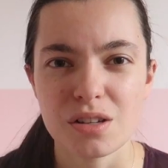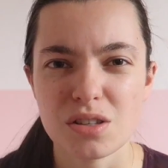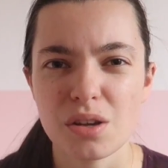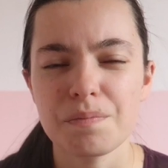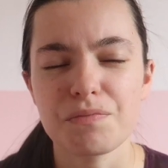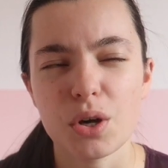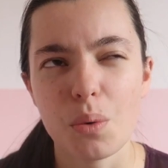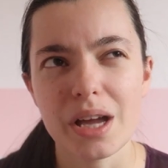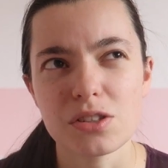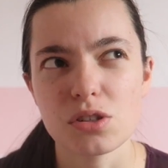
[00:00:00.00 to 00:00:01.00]
So the
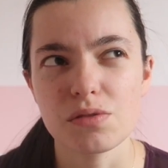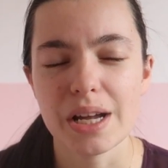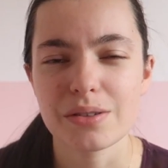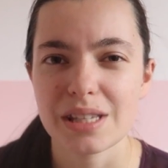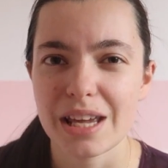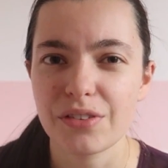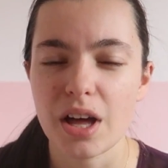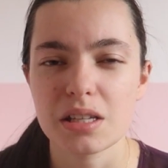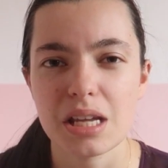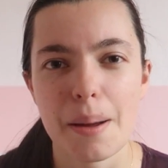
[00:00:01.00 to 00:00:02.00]
question around
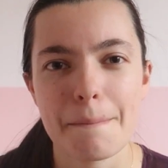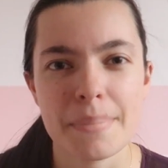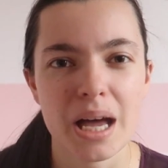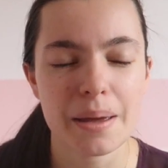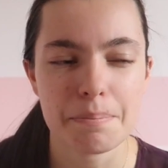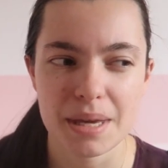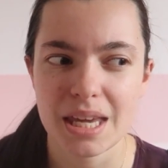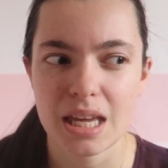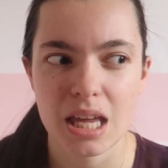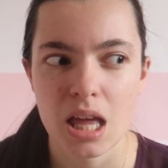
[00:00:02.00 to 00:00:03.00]
safeguarding might
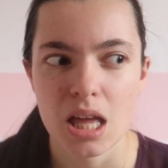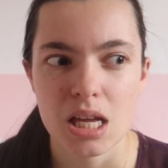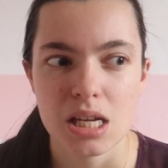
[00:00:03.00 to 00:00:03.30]
be